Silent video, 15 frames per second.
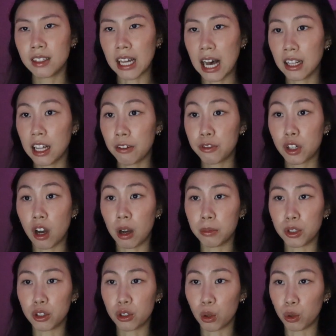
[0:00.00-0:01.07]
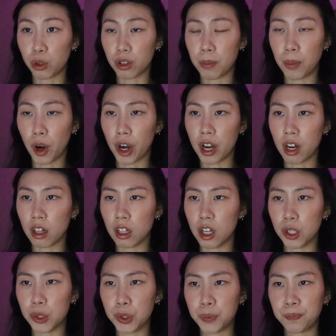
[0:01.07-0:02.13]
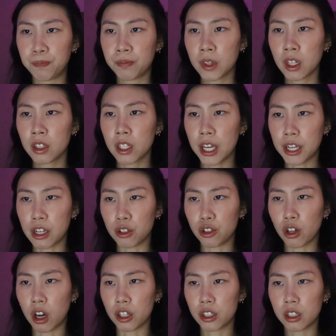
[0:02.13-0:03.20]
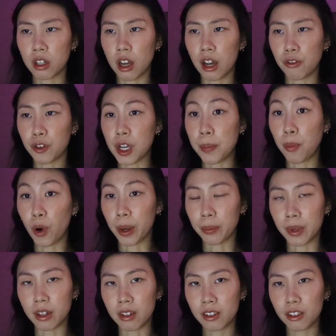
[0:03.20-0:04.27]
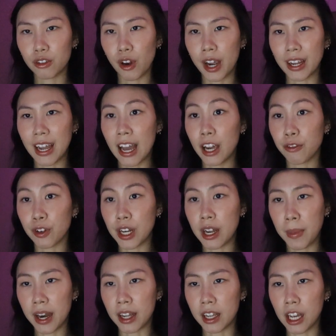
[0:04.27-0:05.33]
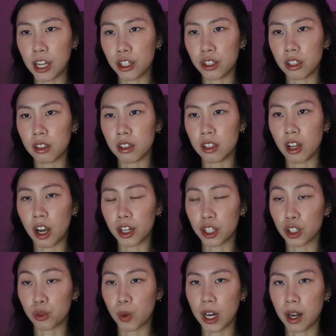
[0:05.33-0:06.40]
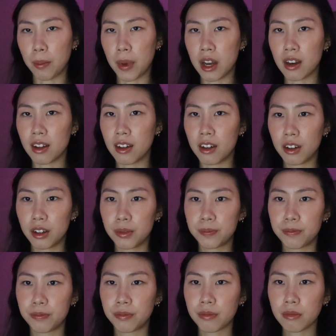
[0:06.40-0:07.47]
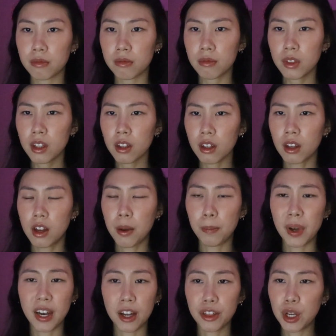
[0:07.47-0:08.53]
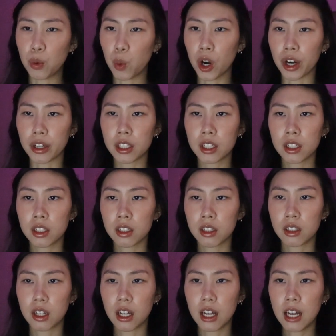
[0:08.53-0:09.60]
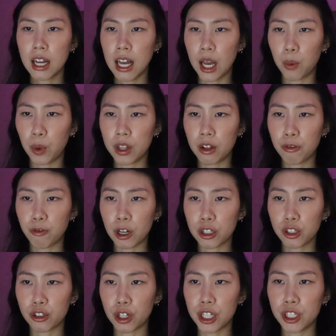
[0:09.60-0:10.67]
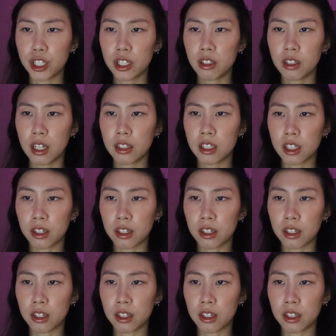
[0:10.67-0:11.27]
That left Tom to shoulder the burden alone, taking Josh to every appointment, trying every medication the doctors recommended. But nothing worked, and when the frustration and the